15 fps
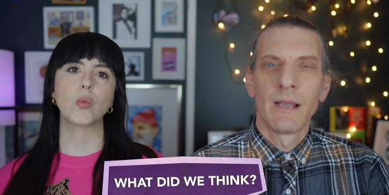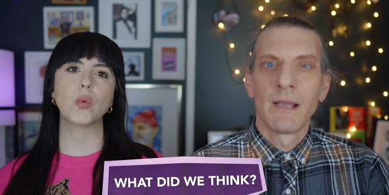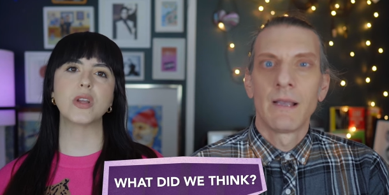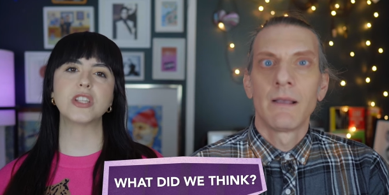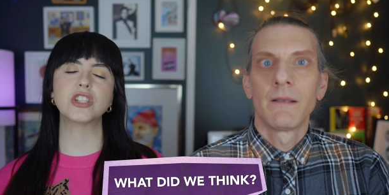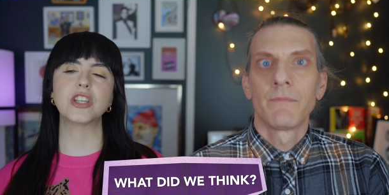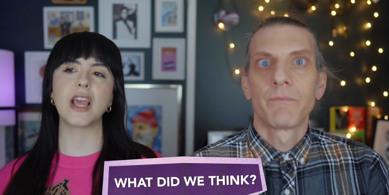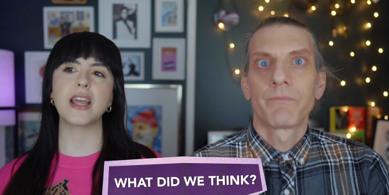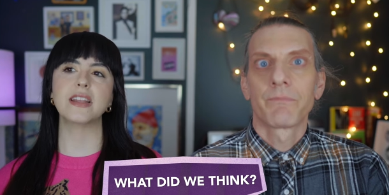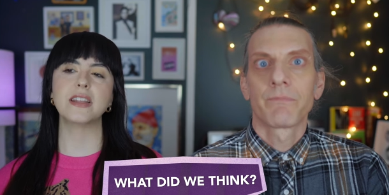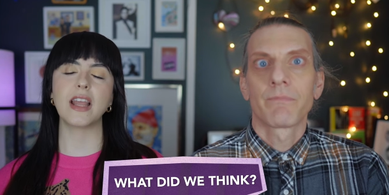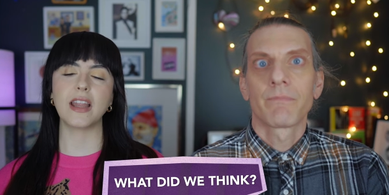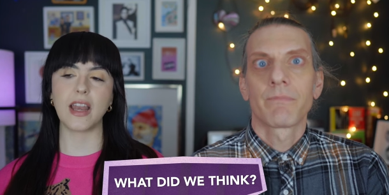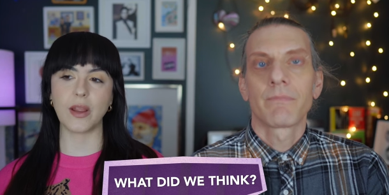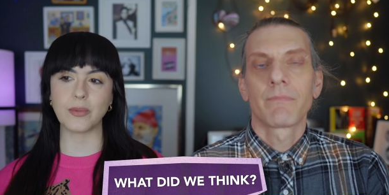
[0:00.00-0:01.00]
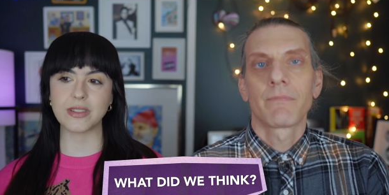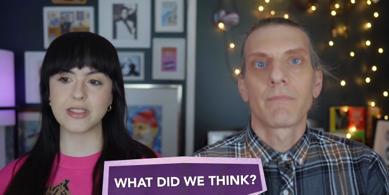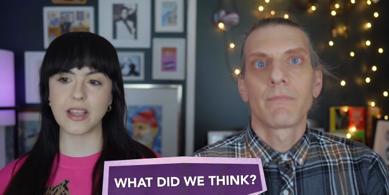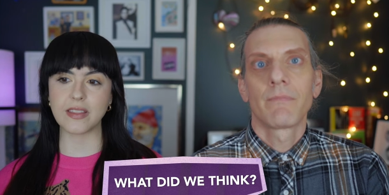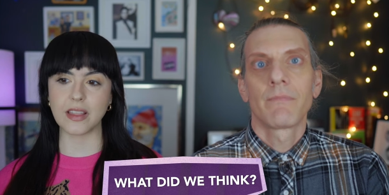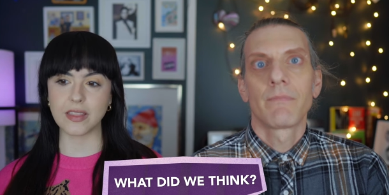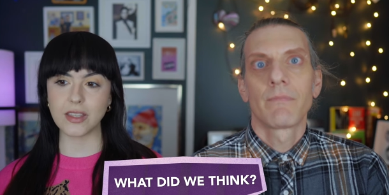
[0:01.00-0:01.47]
Speaker 1: Which, and, and I would
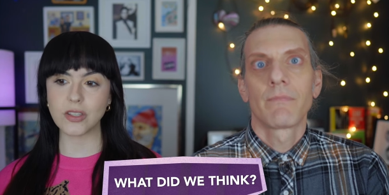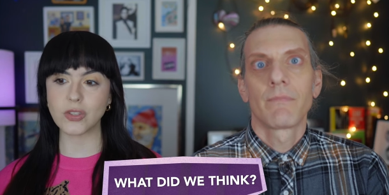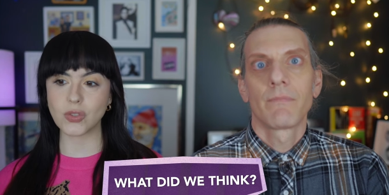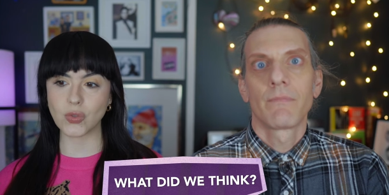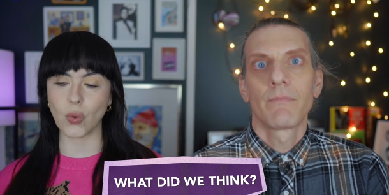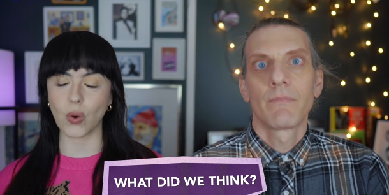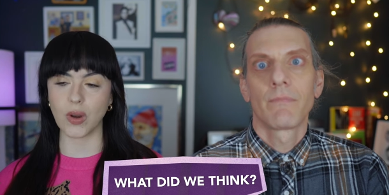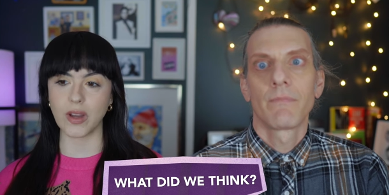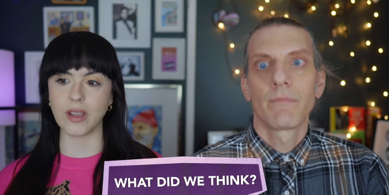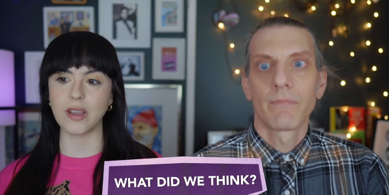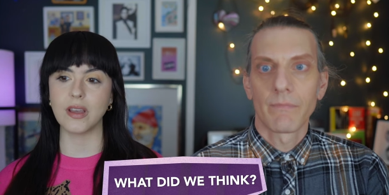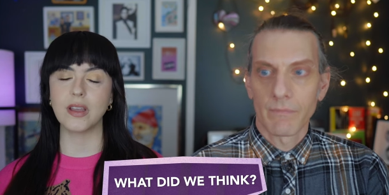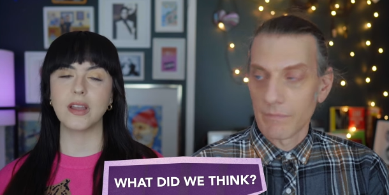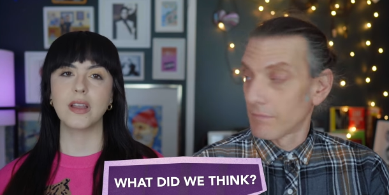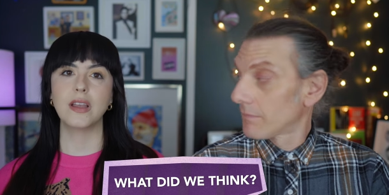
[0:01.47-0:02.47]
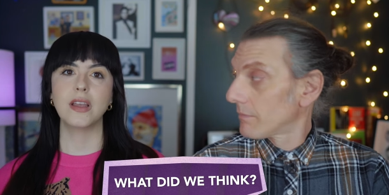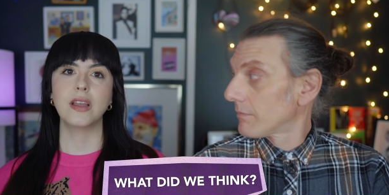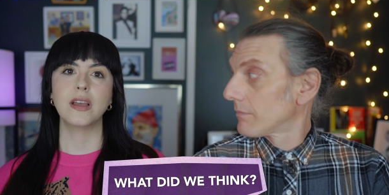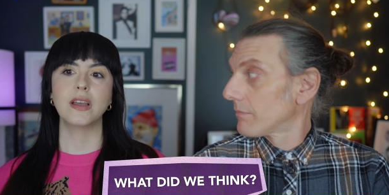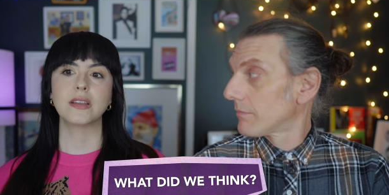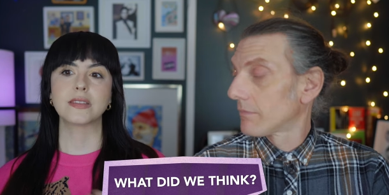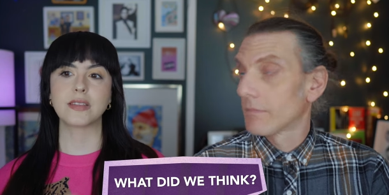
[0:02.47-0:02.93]
say that this story,
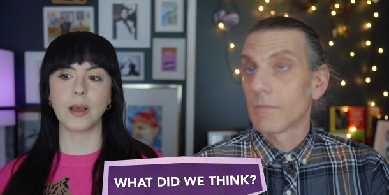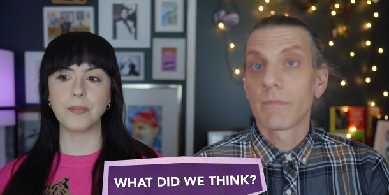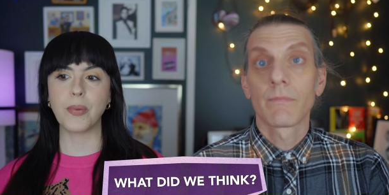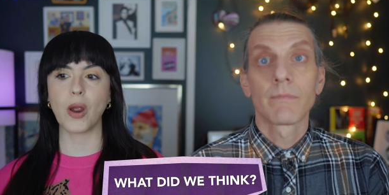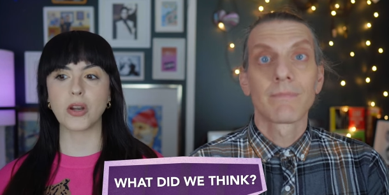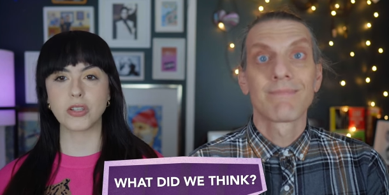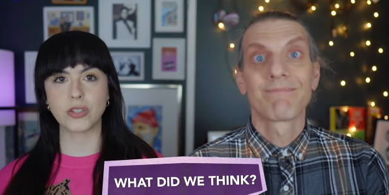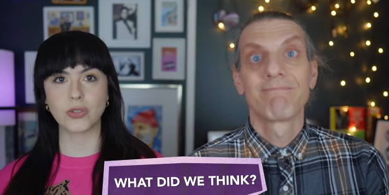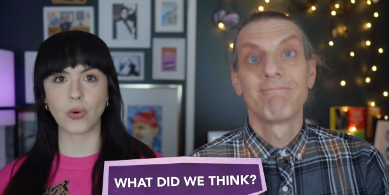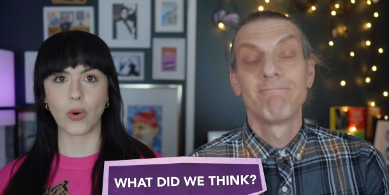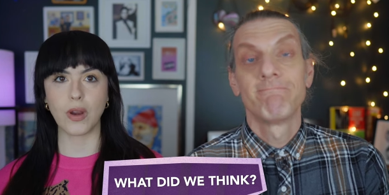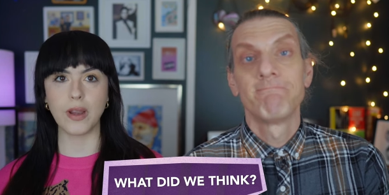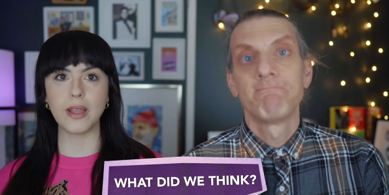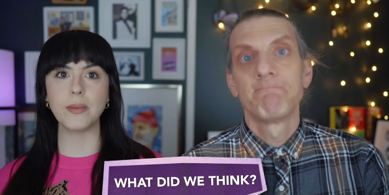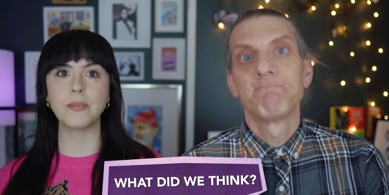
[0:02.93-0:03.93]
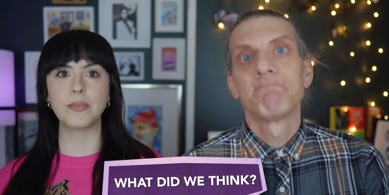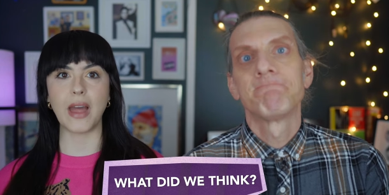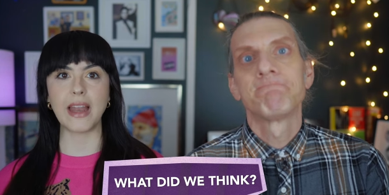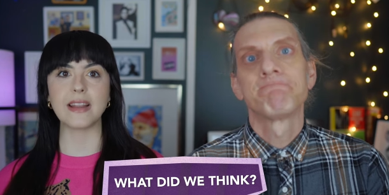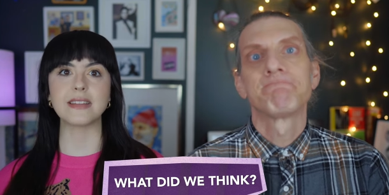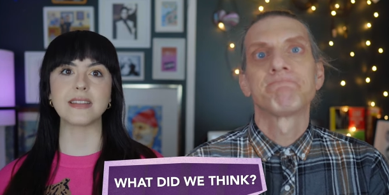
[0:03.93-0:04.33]
subpar story, that